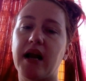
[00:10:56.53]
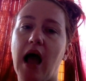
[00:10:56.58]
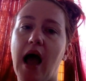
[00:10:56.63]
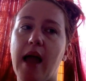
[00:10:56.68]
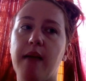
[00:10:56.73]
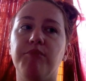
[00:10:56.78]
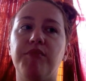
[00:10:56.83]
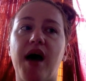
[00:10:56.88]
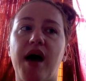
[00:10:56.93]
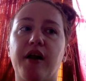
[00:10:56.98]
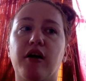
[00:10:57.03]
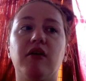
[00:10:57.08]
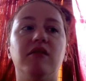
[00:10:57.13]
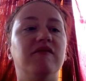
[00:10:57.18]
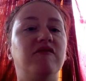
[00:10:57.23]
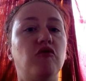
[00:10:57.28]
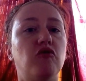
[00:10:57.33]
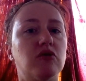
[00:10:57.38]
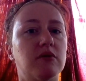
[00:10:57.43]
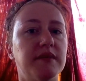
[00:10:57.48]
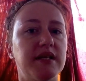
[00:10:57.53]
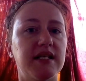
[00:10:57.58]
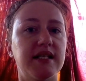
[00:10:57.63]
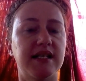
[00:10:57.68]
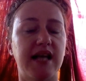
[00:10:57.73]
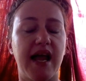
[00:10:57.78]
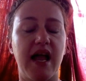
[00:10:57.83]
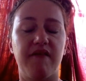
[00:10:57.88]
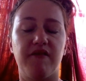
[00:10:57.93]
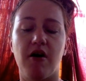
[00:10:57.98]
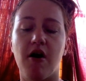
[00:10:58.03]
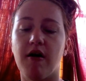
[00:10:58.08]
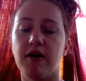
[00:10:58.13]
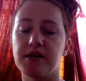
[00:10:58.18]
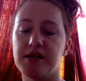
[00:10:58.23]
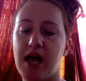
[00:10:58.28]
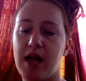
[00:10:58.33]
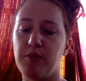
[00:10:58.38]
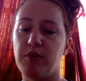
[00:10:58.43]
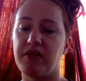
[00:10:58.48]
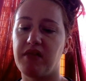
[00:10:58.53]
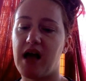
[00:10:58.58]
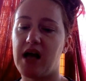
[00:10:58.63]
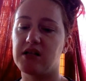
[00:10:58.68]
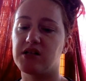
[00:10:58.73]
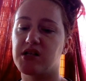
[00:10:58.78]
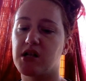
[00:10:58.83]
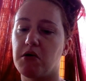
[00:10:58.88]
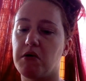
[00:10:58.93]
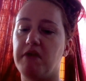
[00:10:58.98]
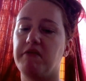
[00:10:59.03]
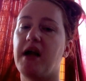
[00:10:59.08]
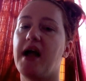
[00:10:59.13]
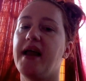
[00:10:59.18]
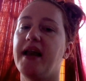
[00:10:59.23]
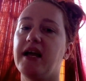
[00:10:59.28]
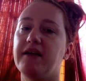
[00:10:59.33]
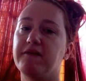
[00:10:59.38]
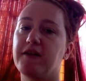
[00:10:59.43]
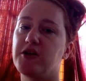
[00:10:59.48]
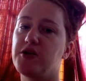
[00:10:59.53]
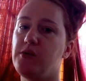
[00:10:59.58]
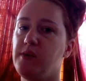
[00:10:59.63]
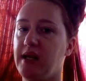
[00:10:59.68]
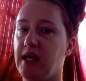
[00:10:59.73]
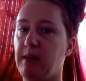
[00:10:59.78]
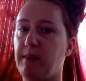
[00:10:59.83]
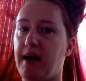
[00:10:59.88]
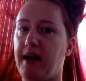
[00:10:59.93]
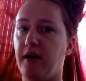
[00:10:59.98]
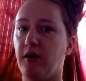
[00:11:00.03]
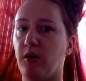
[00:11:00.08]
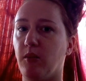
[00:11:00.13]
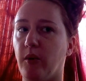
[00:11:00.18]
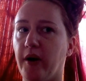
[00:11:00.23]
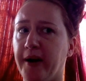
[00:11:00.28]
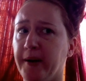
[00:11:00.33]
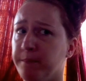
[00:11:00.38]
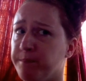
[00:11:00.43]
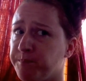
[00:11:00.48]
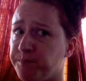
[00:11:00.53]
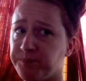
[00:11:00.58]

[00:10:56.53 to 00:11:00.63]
I'm not a conformist, I have a hard time with that, so I kind of have to do it in my own way.